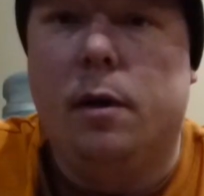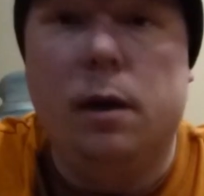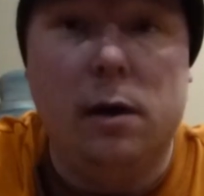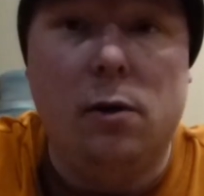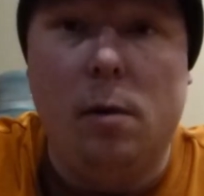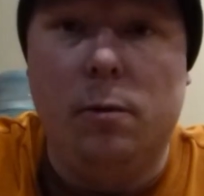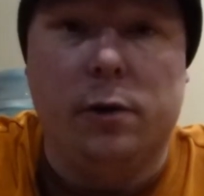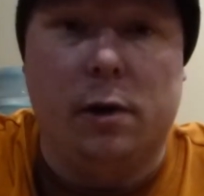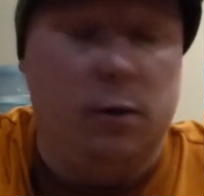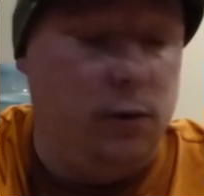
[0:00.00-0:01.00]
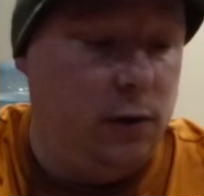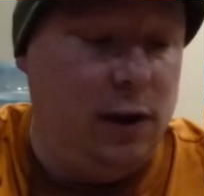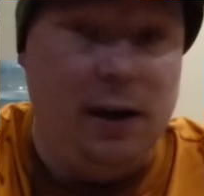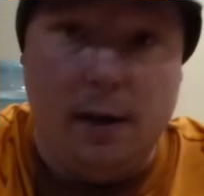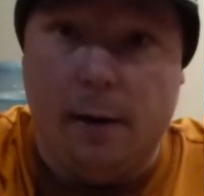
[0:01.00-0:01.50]
Like it's almost like you're
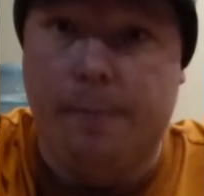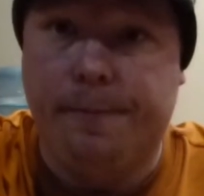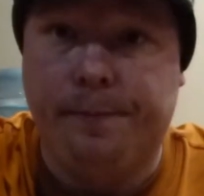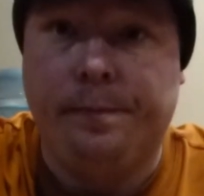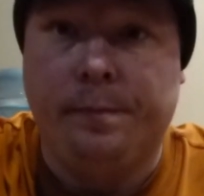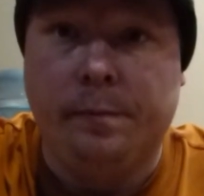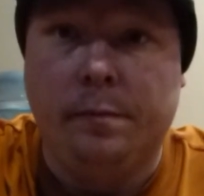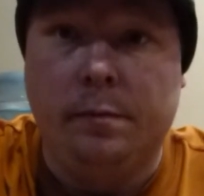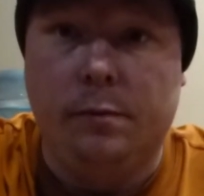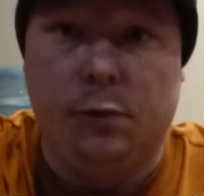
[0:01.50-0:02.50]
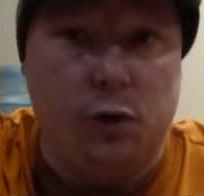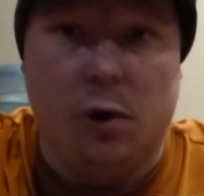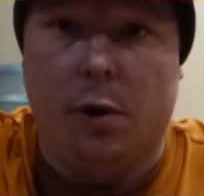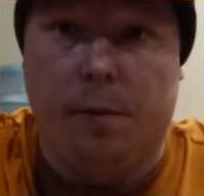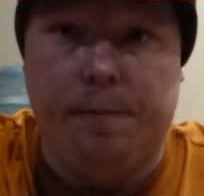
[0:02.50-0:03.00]
just eating
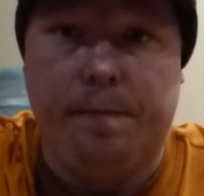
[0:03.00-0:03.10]
sugar.